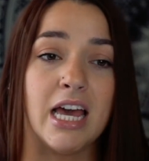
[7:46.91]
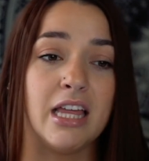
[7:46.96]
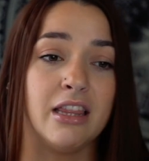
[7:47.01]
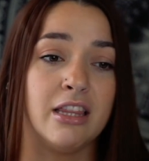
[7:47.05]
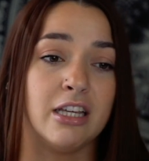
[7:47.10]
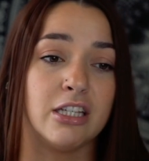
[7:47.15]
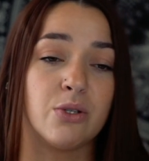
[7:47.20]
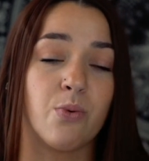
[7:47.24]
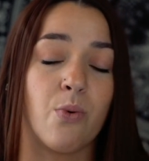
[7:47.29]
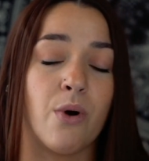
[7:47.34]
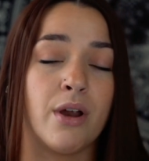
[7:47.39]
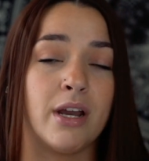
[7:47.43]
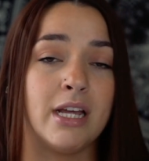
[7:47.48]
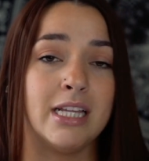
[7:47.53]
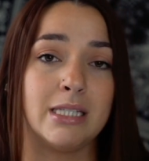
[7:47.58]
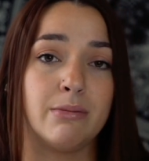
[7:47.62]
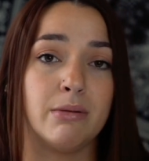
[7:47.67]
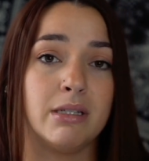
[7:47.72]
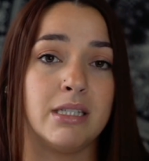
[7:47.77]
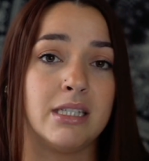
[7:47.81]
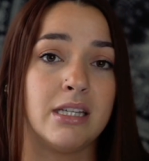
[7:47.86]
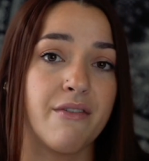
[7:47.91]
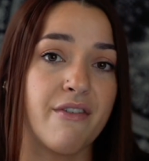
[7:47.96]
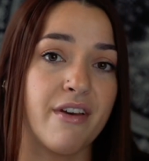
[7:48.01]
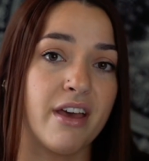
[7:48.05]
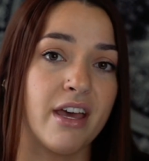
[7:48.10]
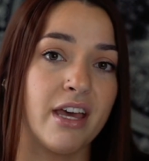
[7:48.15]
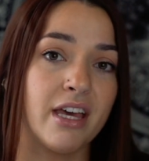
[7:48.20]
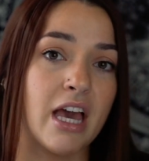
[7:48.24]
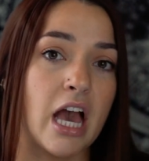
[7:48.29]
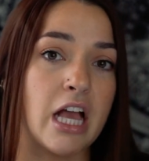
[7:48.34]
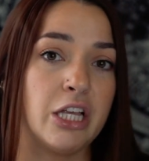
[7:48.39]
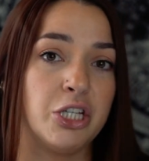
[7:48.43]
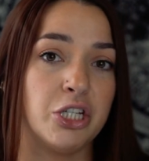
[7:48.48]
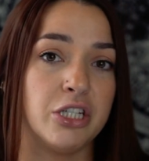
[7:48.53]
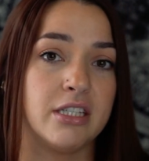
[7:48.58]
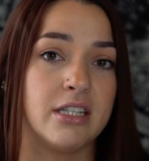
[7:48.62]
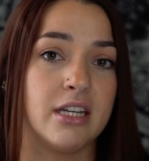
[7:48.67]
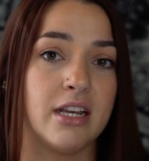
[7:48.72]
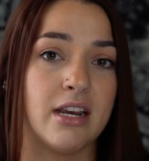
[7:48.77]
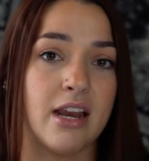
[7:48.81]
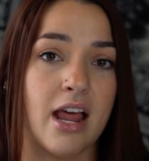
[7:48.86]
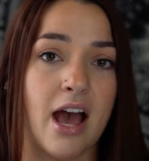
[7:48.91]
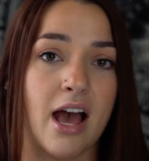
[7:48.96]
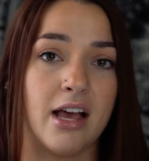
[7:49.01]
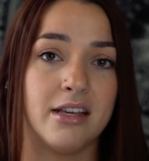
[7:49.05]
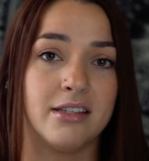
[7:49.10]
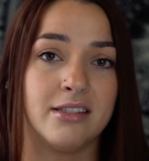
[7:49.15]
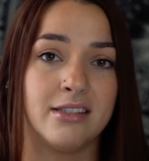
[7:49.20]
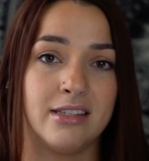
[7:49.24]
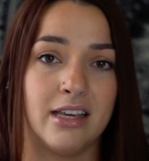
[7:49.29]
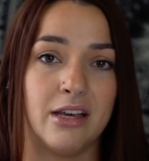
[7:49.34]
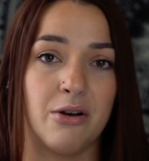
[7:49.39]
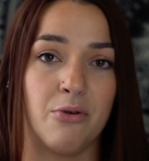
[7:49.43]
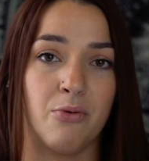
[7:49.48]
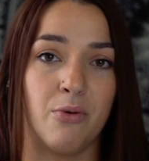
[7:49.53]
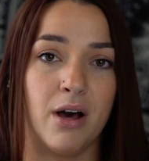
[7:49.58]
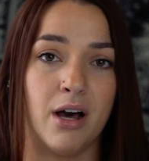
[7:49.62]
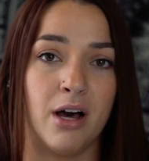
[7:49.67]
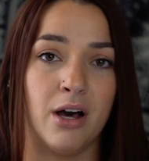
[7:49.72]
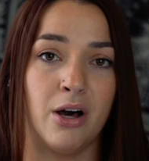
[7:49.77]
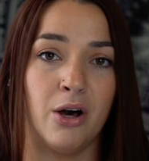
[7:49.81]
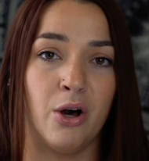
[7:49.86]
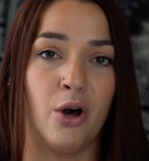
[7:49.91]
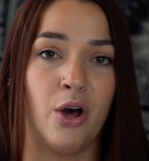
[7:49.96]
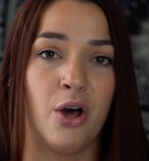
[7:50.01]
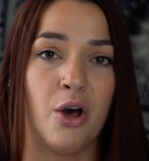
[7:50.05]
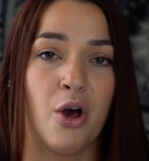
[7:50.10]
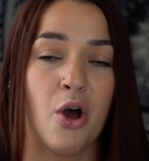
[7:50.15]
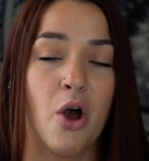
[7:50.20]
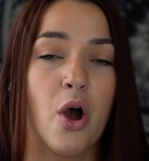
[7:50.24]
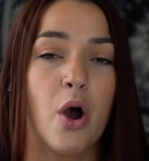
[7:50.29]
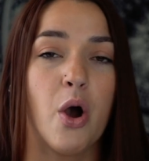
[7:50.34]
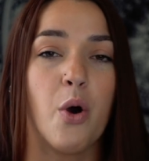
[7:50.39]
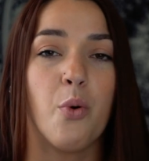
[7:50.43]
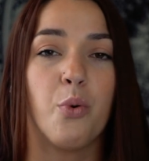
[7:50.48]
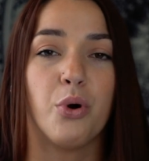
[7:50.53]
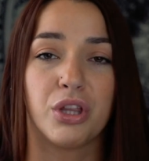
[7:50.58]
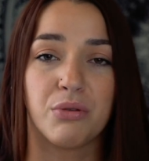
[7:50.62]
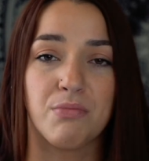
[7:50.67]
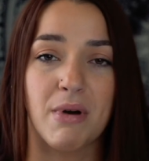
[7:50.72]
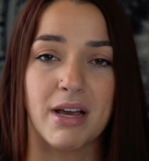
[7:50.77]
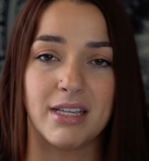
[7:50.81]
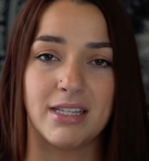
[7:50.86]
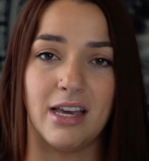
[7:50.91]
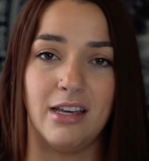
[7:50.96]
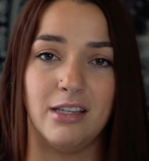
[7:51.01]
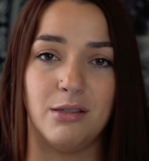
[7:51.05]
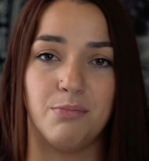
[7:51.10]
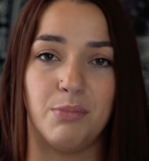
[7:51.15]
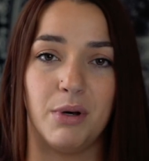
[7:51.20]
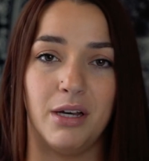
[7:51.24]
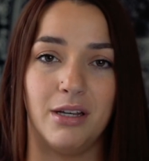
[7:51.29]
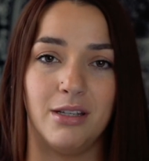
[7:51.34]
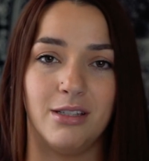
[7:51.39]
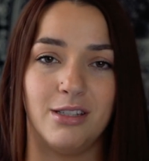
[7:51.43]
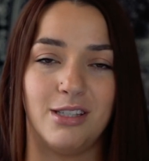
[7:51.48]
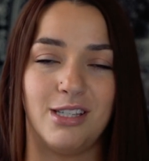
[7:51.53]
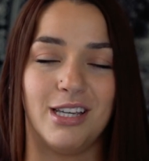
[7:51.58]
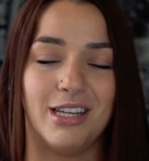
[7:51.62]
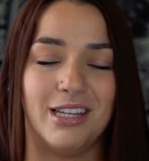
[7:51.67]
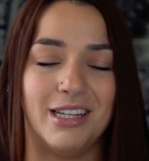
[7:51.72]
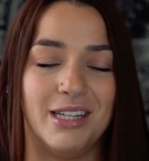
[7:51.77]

This one in specific just did not sit well with my taste buds.